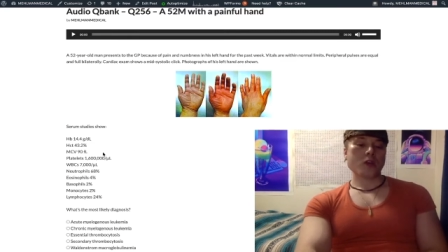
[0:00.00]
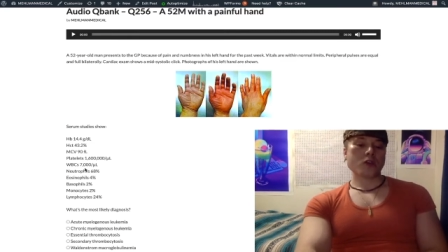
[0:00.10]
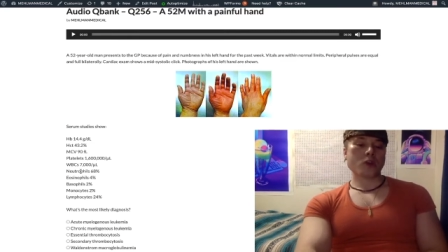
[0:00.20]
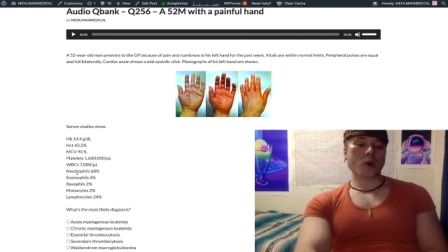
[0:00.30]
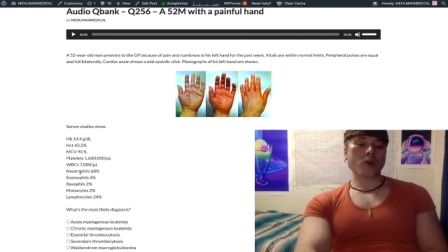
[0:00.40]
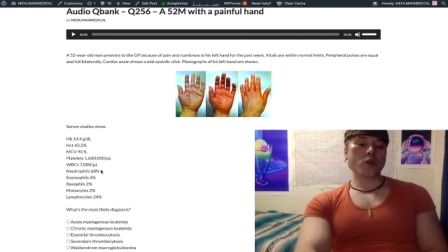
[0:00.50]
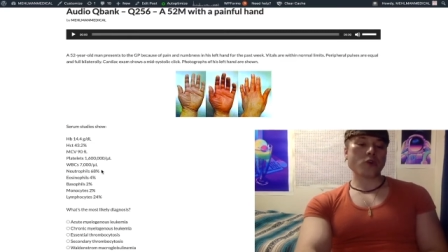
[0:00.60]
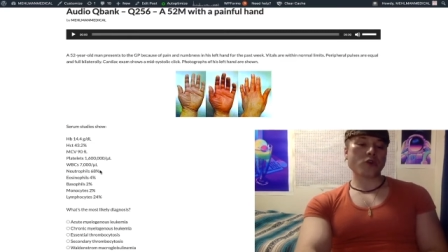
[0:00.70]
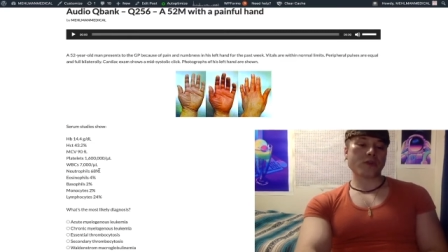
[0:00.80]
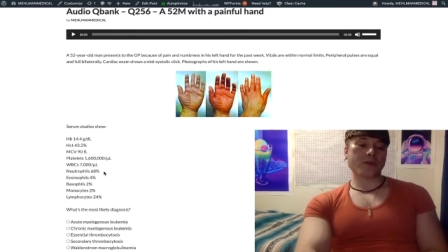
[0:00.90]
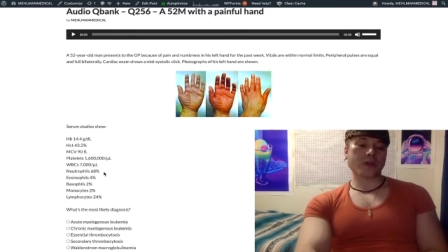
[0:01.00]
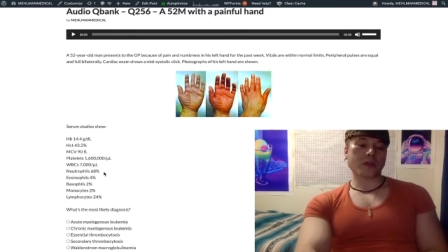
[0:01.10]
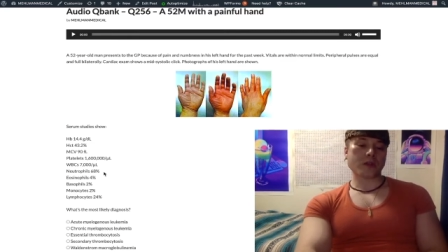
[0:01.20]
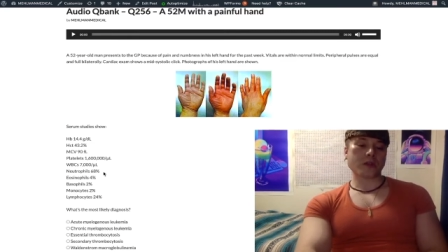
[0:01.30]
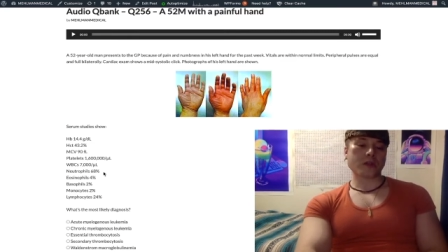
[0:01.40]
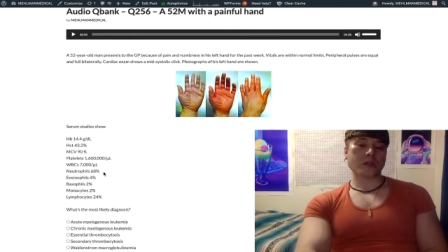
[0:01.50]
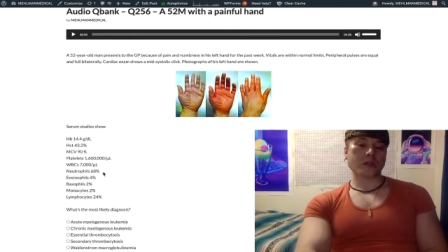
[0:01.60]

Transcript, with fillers: So our neutrophils